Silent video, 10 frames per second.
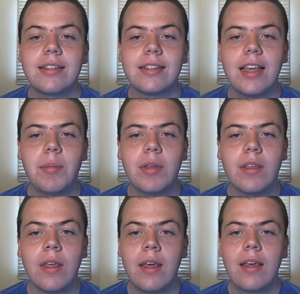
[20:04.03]
This game
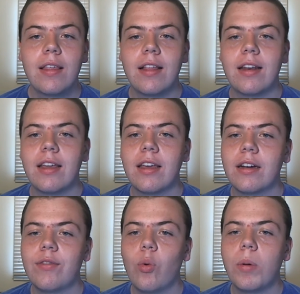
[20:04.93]
is set to kick
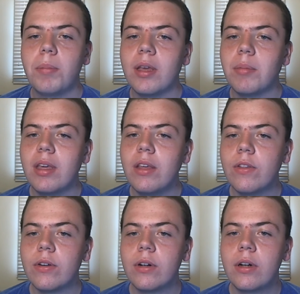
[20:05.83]
off at 1 p.m.
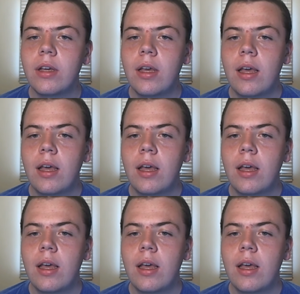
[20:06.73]
Eastern.